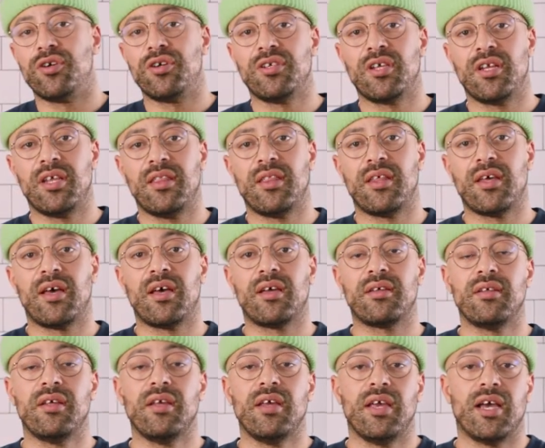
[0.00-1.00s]
onion in
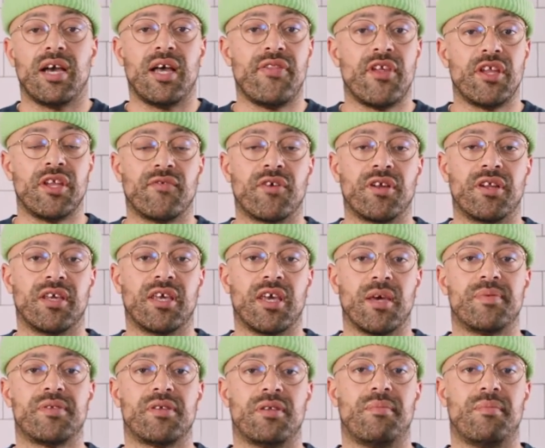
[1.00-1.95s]
there, and then you've got a Gibson